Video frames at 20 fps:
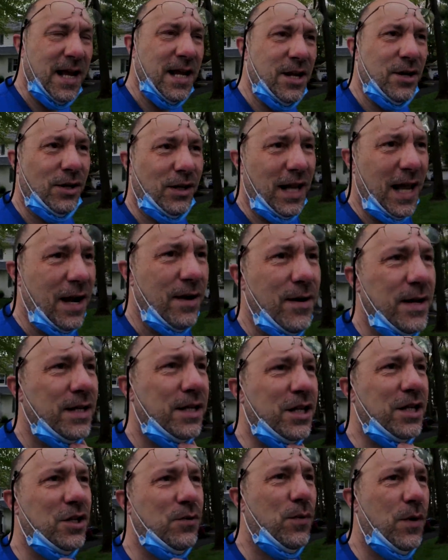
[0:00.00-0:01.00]
Your
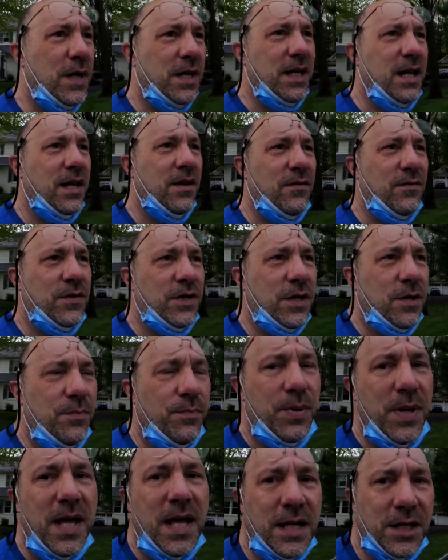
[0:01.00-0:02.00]
larynx is what gives
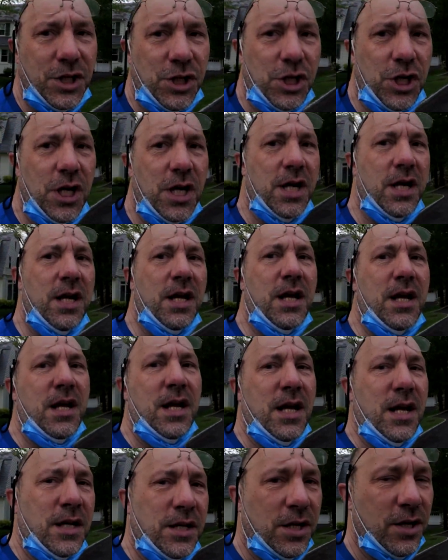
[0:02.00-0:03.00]
pitch
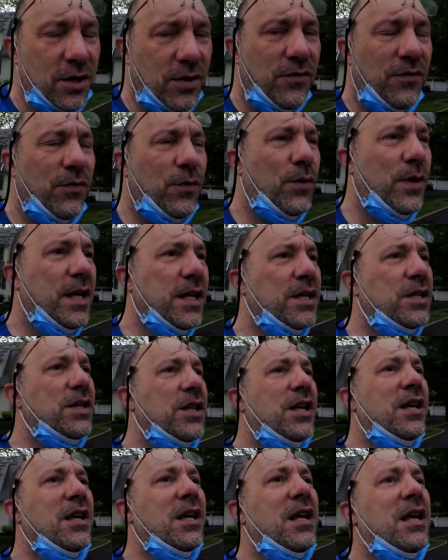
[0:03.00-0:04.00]
to your
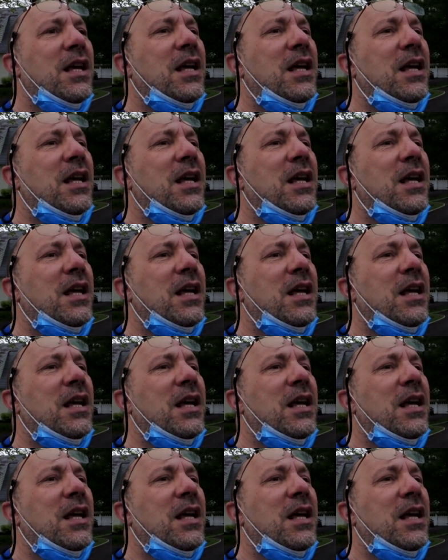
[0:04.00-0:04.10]
voice.